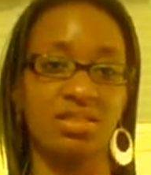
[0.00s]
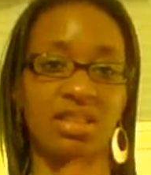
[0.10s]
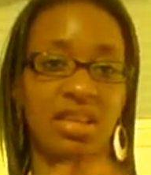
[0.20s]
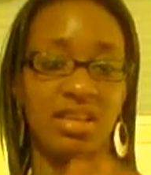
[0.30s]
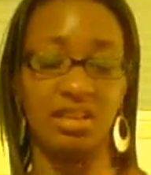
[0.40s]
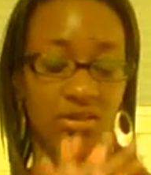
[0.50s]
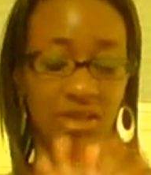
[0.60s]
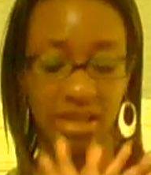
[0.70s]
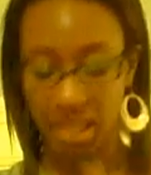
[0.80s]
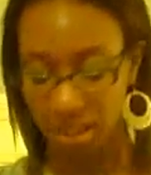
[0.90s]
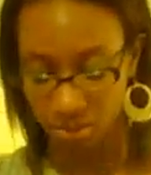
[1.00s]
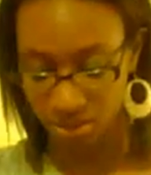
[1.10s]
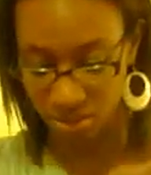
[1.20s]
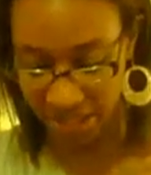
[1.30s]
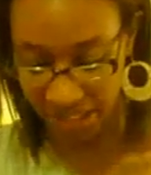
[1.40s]
just edit all that out.
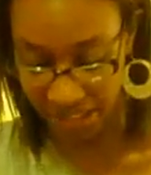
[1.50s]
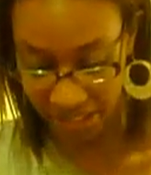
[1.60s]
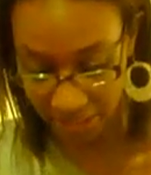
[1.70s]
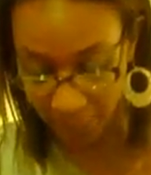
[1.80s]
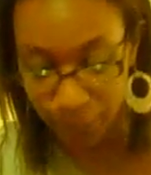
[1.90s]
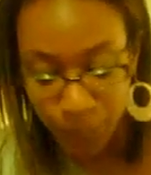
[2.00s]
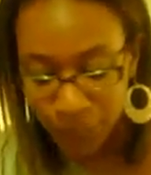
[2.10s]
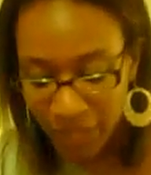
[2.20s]
It's just nasty.